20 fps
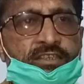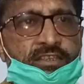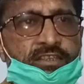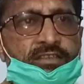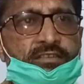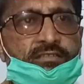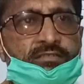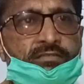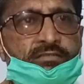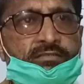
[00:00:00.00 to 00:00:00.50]

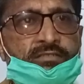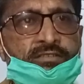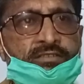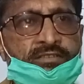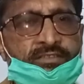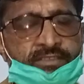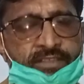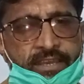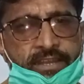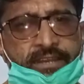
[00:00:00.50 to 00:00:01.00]
give
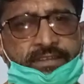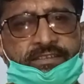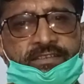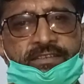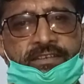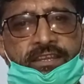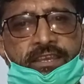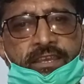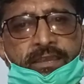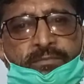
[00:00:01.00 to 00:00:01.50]
that
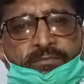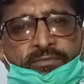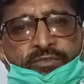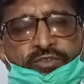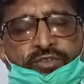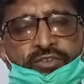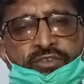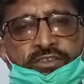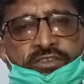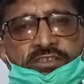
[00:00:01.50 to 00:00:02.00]
name
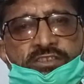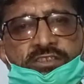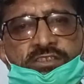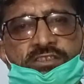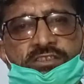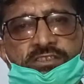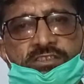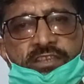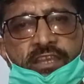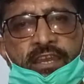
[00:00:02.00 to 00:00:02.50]
to
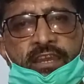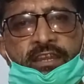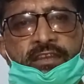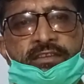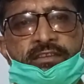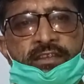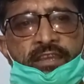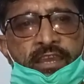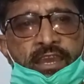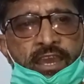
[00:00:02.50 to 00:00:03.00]
each
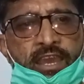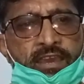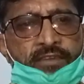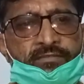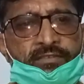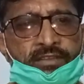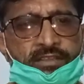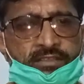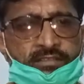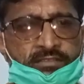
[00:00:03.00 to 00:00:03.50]
and
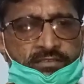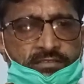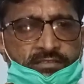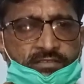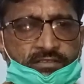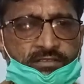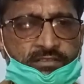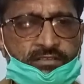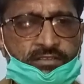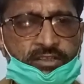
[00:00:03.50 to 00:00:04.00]
every
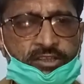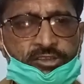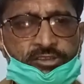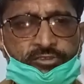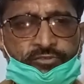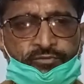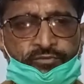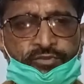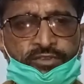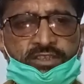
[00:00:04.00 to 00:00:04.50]
girl.
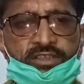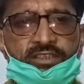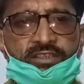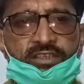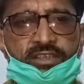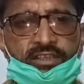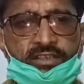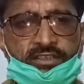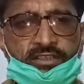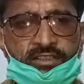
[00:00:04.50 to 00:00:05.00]
We
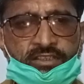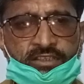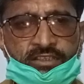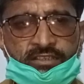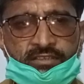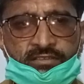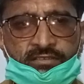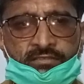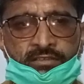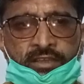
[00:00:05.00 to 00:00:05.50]
can
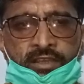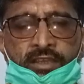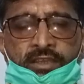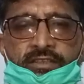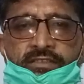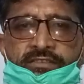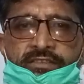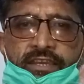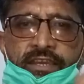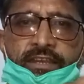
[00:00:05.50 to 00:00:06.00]
give
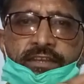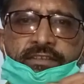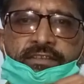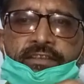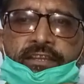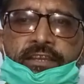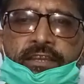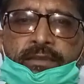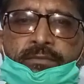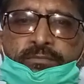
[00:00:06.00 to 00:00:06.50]
that
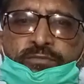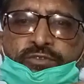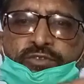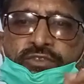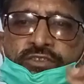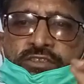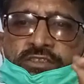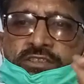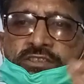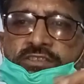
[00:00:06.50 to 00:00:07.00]
name
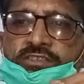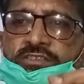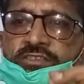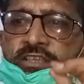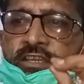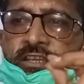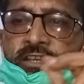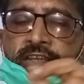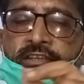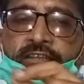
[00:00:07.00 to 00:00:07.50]
to each
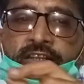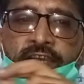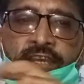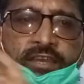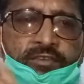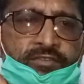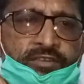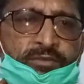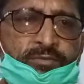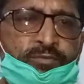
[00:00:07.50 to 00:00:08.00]
and
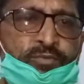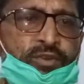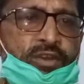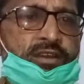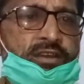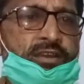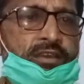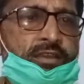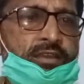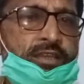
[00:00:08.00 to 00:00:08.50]
every
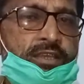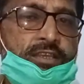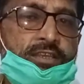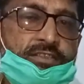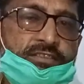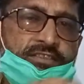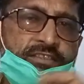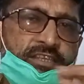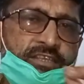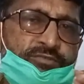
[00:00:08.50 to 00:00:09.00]
boy.
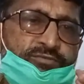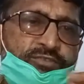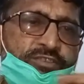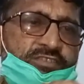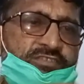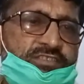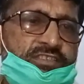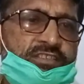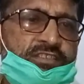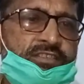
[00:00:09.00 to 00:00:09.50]
Then we
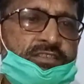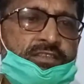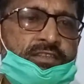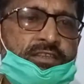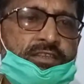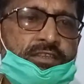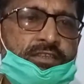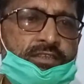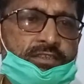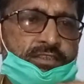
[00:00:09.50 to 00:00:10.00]
say
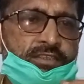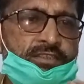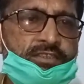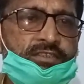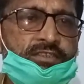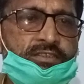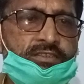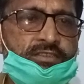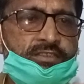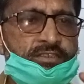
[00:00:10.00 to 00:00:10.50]

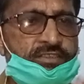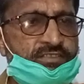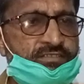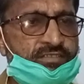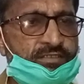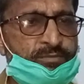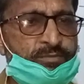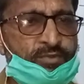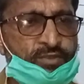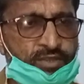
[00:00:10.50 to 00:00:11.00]
he is
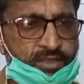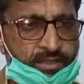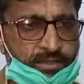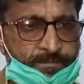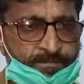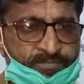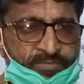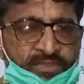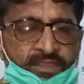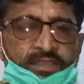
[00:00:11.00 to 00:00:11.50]
a boy.
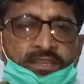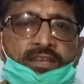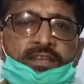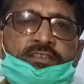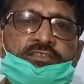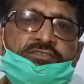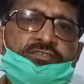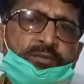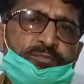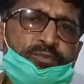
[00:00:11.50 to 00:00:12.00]

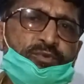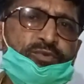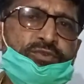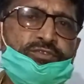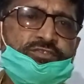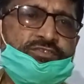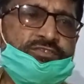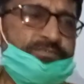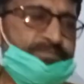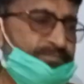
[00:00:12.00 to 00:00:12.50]

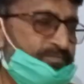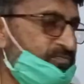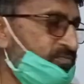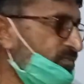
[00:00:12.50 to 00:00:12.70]
Suppose